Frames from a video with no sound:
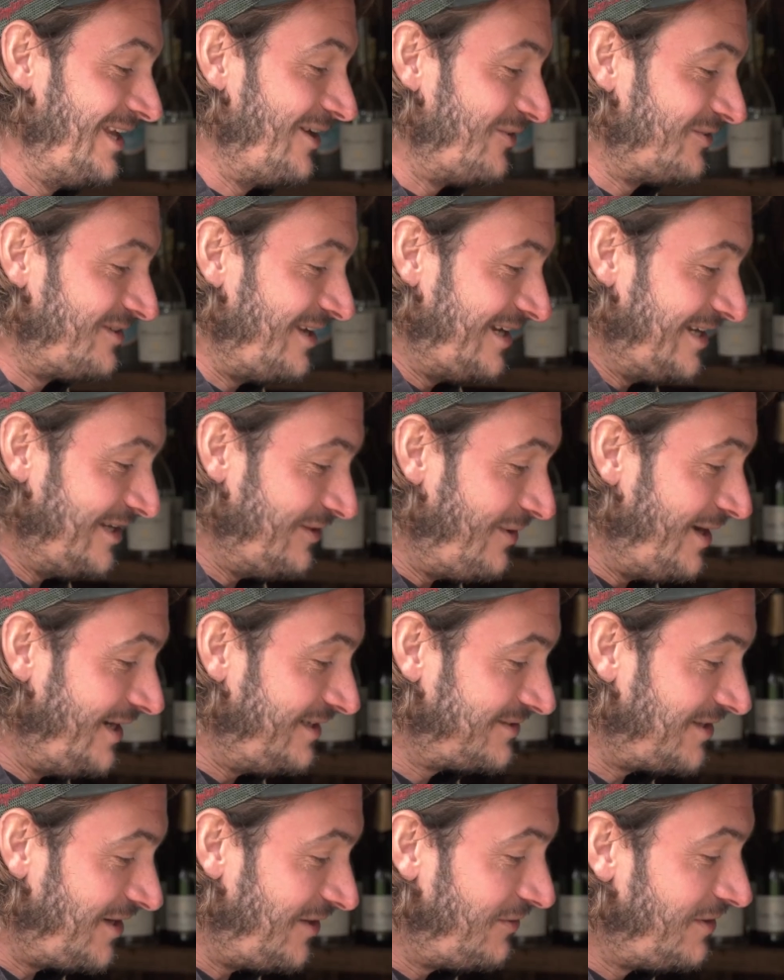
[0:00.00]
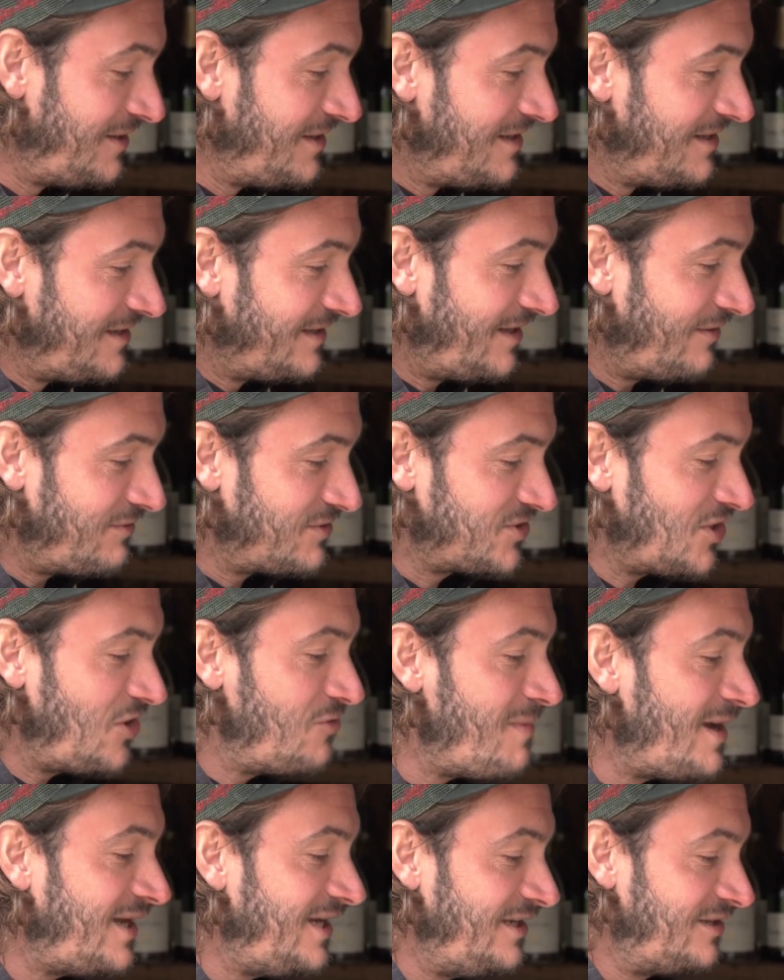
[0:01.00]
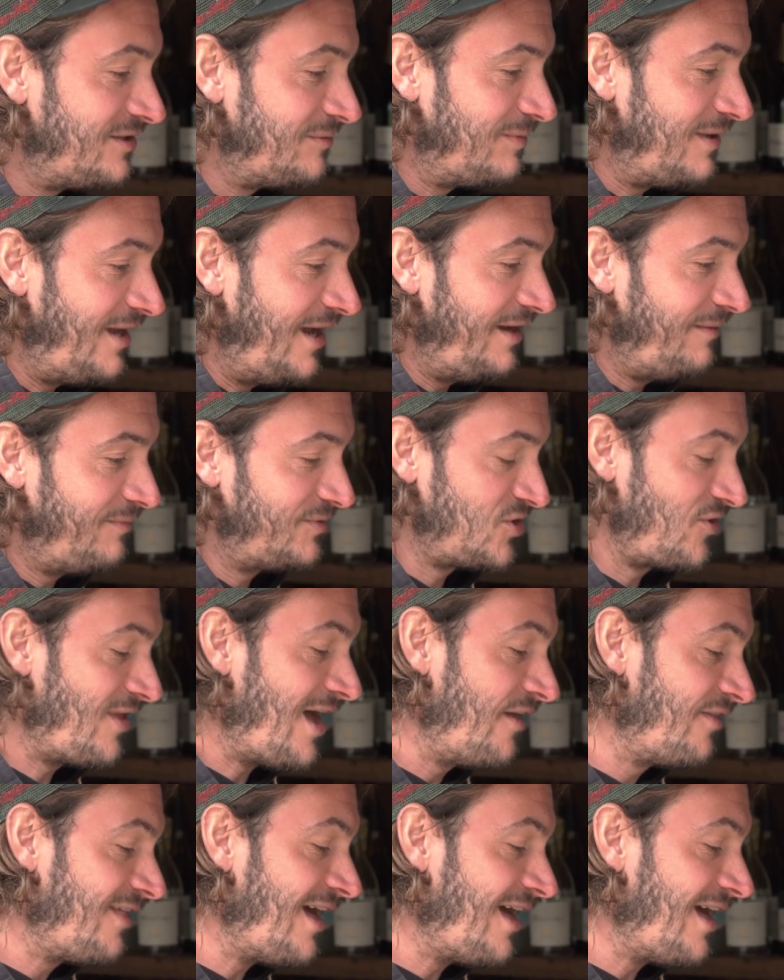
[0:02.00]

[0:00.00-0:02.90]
got taken away so there are so many to play so that,